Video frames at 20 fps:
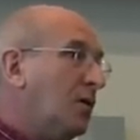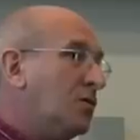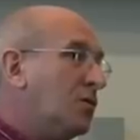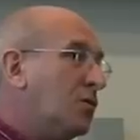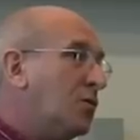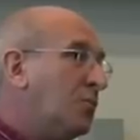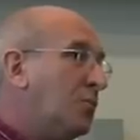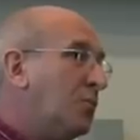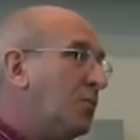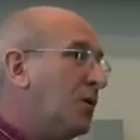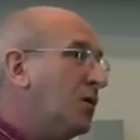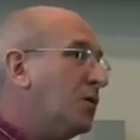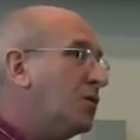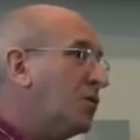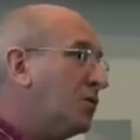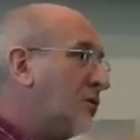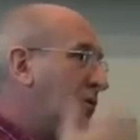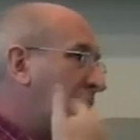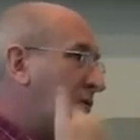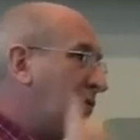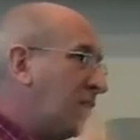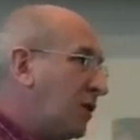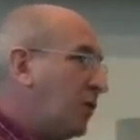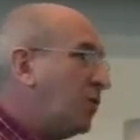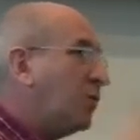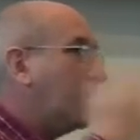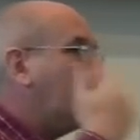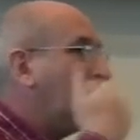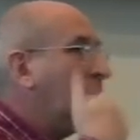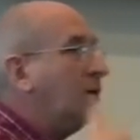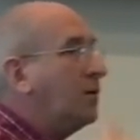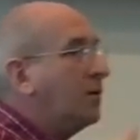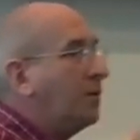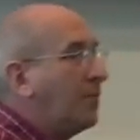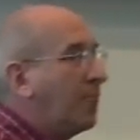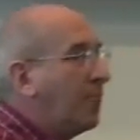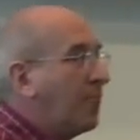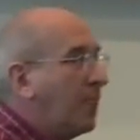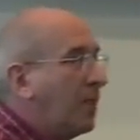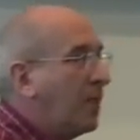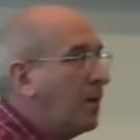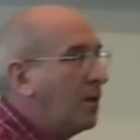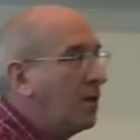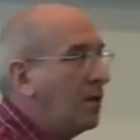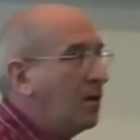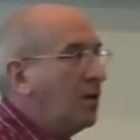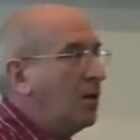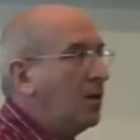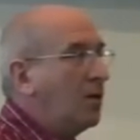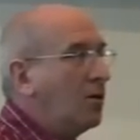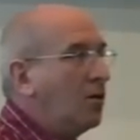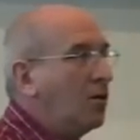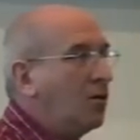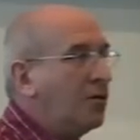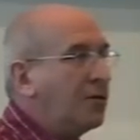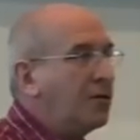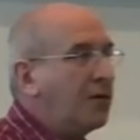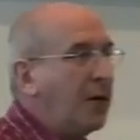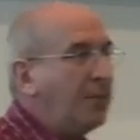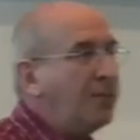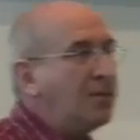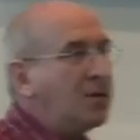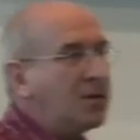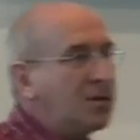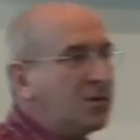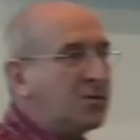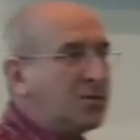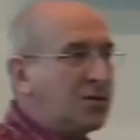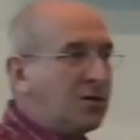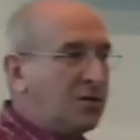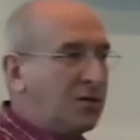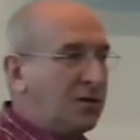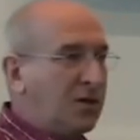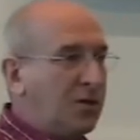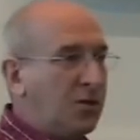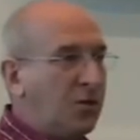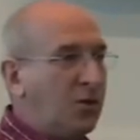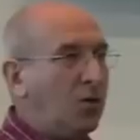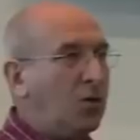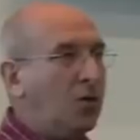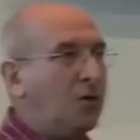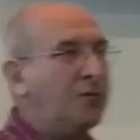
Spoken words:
So the theory of capitalism as a theory